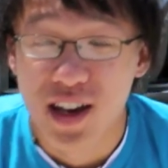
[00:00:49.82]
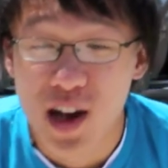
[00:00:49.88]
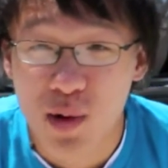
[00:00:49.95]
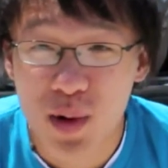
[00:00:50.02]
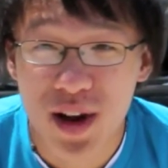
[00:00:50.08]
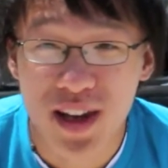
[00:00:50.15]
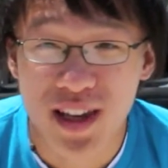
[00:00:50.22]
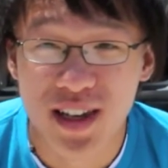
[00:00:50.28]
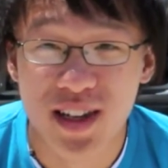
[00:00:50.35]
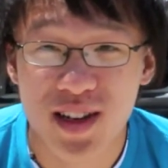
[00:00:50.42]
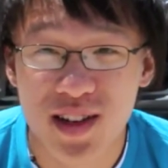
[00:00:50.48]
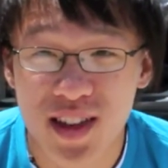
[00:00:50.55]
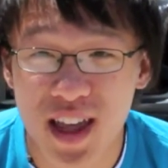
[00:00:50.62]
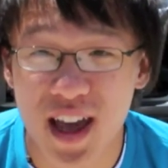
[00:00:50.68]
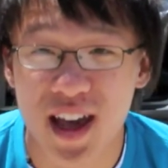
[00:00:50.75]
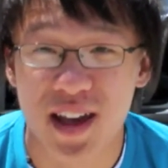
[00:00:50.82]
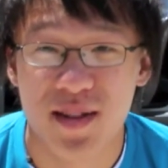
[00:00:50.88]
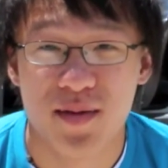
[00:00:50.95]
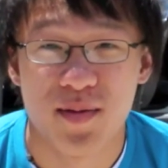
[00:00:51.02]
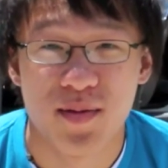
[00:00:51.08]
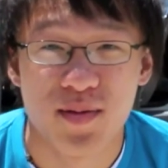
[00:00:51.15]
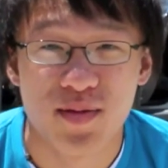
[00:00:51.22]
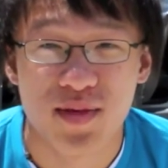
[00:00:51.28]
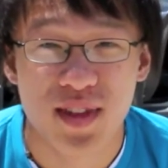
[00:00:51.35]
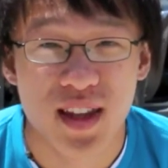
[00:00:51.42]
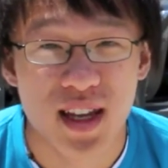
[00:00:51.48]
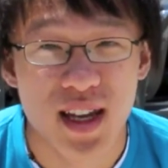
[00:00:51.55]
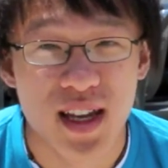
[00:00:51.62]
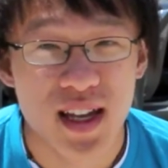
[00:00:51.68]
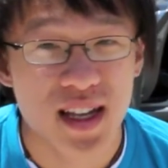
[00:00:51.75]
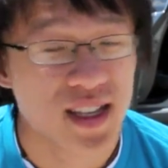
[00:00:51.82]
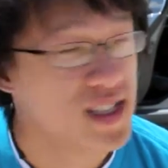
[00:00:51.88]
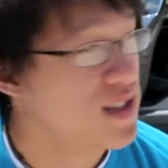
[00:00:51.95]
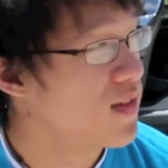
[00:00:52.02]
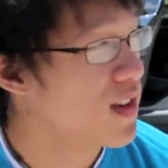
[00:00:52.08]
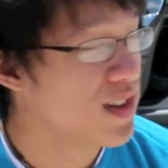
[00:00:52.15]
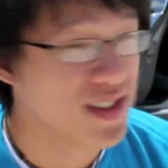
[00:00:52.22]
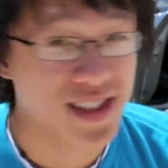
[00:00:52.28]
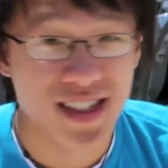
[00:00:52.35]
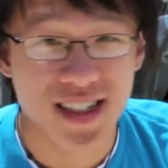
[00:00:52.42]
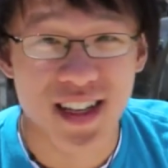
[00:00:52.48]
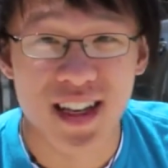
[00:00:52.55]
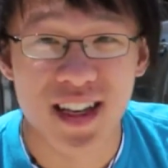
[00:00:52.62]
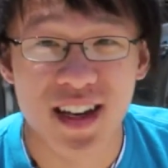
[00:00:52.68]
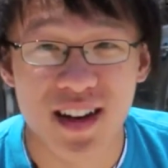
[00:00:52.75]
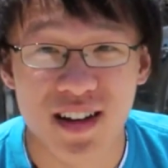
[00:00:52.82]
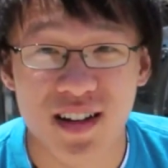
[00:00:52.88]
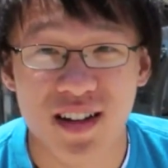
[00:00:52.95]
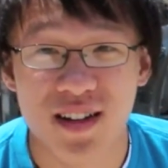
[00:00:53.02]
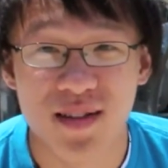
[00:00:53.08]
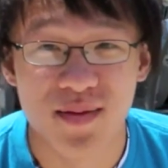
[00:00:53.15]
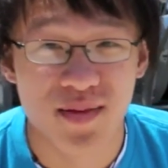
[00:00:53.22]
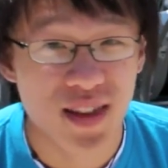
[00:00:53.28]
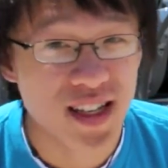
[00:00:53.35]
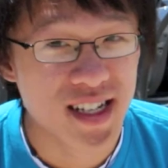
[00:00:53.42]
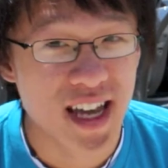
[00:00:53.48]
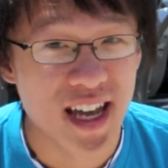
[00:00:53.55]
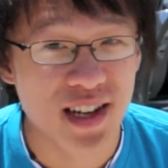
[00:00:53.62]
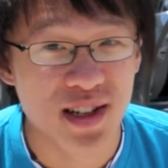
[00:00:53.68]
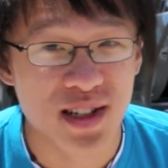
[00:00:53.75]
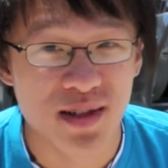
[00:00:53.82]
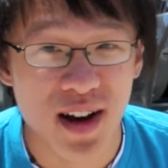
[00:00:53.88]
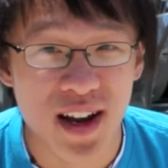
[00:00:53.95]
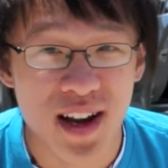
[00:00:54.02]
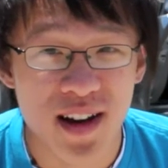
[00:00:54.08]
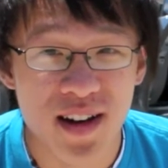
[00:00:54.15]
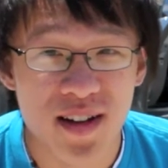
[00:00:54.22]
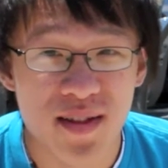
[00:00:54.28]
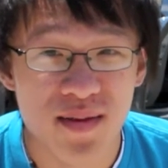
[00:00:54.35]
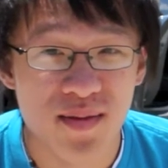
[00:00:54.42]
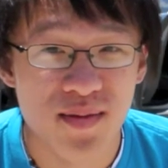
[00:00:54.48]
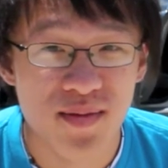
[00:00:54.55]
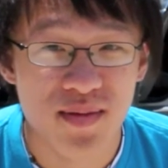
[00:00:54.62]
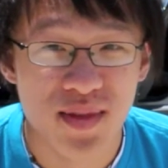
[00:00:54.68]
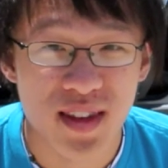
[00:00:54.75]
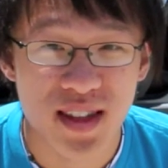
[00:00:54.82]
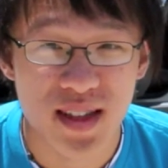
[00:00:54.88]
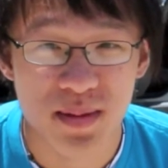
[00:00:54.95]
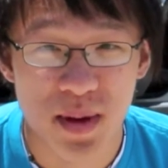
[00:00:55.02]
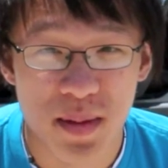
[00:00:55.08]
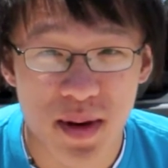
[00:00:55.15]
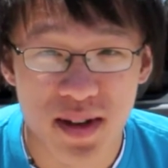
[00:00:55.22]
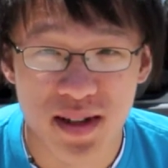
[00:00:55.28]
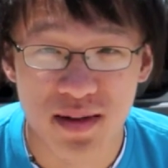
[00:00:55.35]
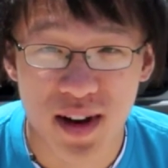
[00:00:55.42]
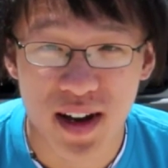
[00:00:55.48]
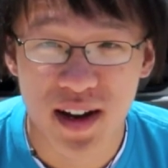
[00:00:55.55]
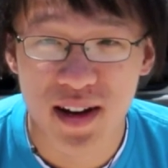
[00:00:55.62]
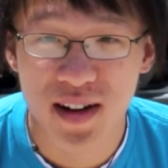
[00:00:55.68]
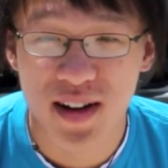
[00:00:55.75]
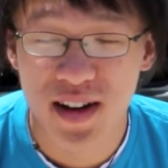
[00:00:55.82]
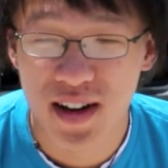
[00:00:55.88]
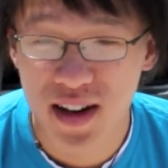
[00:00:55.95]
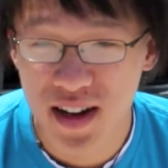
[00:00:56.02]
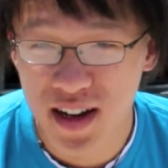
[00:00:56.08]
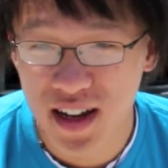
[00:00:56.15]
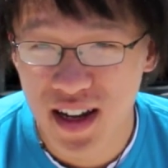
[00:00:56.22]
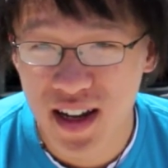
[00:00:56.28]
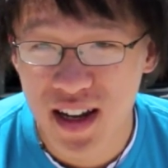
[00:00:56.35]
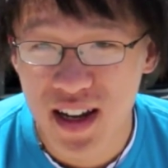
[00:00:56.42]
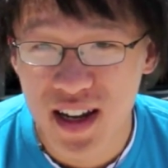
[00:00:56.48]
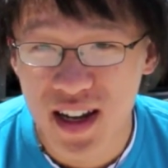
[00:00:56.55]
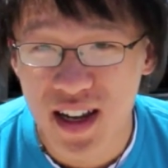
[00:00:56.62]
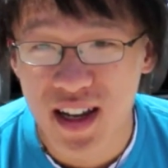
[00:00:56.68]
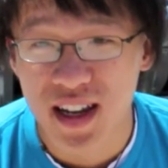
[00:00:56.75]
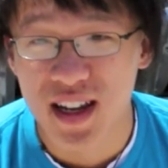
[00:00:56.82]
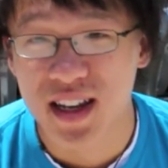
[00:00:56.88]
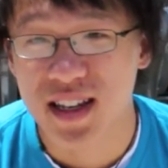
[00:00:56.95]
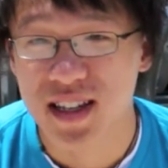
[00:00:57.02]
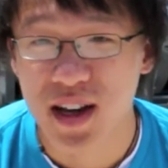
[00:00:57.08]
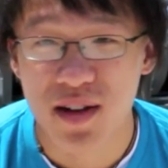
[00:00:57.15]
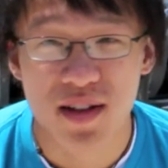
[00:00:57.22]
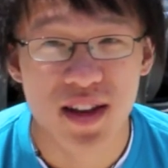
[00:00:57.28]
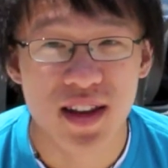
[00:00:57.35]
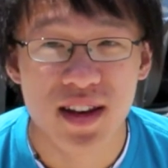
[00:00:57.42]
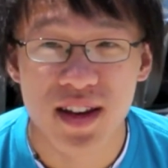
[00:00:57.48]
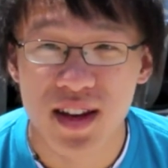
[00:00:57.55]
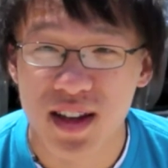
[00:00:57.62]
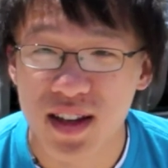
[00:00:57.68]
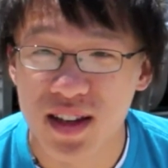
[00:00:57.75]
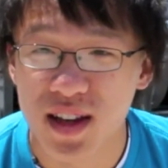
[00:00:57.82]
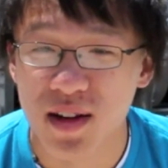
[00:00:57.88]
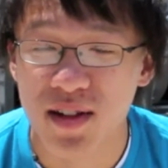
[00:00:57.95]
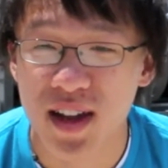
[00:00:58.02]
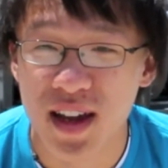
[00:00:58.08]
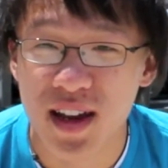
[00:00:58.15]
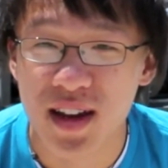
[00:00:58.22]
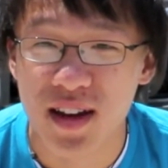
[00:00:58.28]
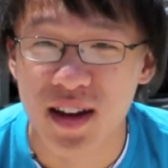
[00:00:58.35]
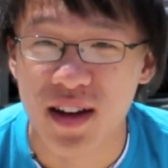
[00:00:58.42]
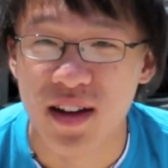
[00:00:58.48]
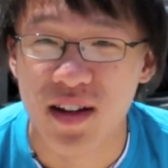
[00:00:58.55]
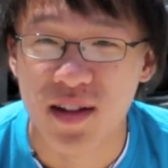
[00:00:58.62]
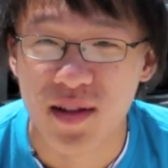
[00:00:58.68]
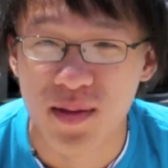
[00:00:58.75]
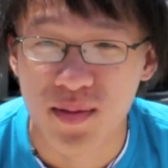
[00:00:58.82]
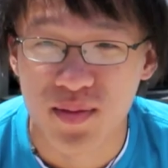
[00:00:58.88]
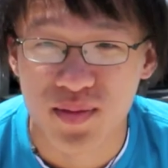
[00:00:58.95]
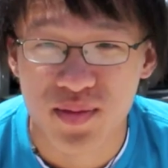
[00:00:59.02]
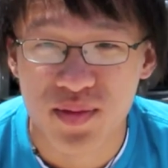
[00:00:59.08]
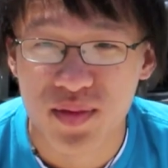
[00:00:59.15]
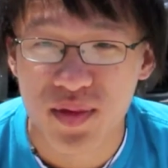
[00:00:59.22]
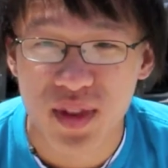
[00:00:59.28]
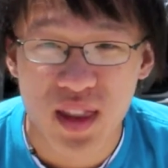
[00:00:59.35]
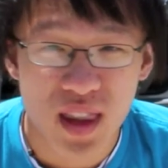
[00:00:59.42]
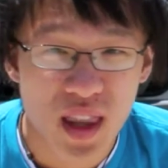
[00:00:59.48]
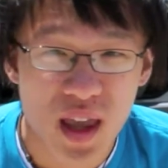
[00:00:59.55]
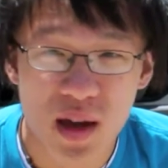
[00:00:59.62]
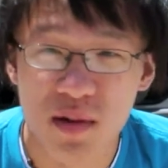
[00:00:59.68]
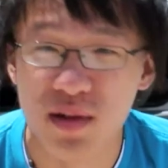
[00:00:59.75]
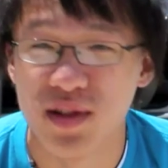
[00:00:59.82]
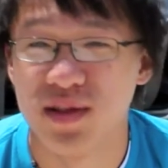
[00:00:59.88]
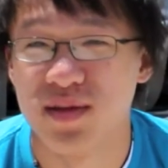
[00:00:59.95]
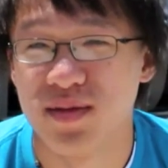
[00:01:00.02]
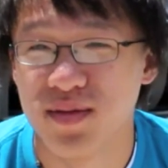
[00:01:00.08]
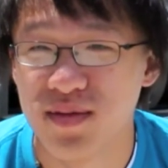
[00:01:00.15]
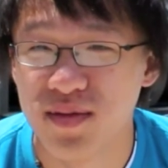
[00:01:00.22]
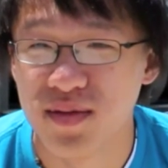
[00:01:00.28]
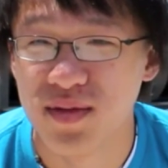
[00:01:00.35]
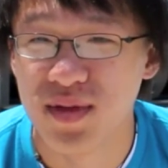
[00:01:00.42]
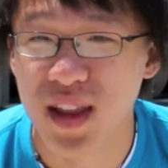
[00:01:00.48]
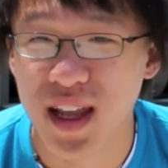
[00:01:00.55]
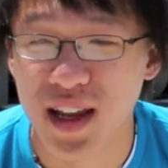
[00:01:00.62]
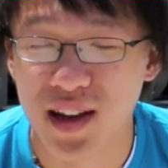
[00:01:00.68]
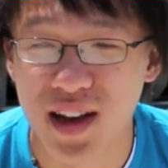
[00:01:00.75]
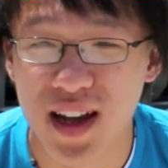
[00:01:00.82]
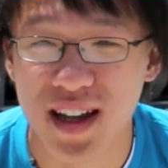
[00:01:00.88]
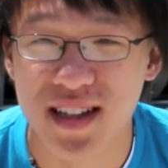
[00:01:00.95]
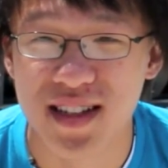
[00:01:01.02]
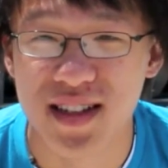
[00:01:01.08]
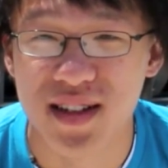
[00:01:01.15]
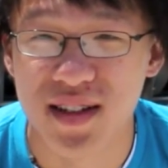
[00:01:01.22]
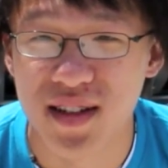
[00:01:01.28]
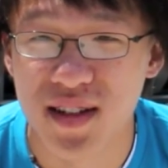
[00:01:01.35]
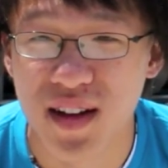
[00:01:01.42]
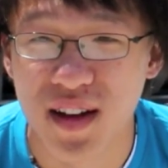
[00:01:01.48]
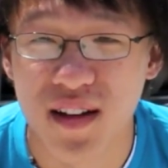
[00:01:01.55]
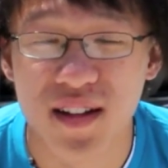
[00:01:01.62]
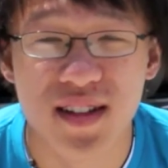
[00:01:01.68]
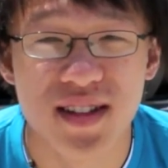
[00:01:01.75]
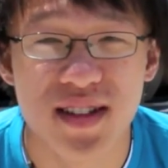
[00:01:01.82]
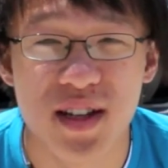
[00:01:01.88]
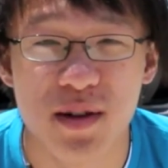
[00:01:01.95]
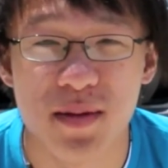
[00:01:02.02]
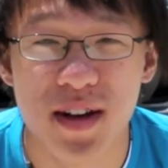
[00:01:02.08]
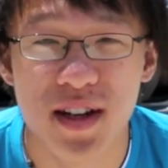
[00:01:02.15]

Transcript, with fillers: Now where you can do that is if you go to this link, or this address right here. It's going to be posted right here. Just go in, donate, you know. We'll thank you guys so